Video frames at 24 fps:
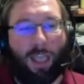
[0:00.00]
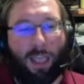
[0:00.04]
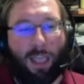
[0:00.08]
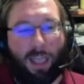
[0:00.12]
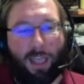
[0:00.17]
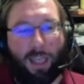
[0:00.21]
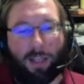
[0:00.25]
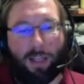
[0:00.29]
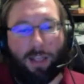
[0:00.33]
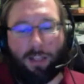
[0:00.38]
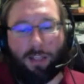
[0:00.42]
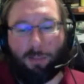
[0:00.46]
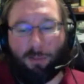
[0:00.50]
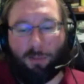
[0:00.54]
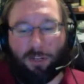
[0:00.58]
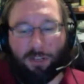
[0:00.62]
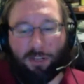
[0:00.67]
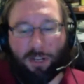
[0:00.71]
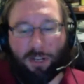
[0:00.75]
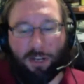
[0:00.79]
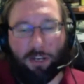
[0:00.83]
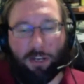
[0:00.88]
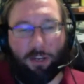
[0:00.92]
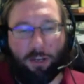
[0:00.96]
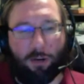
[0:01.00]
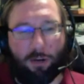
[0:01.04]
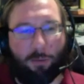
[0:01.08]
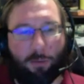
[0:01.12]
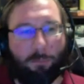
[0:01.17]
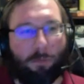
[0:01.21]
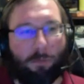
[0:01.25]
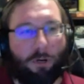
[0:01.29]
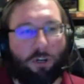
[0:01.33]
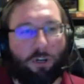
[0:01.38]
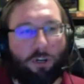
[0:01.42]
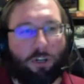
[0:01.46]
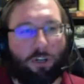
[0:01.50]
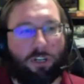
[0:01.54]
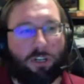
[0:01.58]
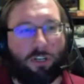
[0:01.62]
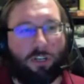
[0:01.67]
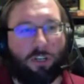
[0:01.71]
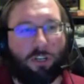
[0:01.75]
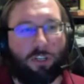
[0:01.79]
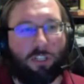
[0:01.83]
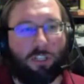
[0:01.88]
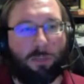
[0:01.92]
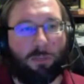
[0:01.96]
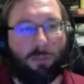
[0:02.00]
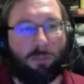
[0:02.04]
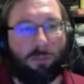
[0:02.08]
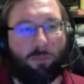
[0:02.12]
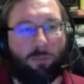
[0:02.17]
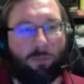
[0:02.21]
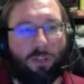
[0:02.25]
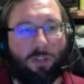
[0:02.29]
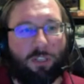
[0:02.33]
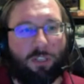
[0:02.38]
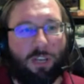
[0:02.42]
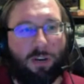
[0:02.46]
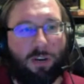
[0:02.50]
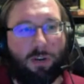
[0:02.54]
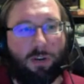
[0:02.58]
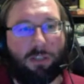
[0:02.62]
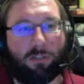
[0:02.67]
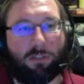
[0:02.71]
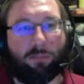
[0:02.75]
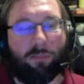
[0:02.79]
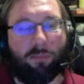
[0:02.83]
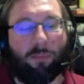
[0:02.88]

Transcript: and the ability to get murdered in customs in Buenos Aires.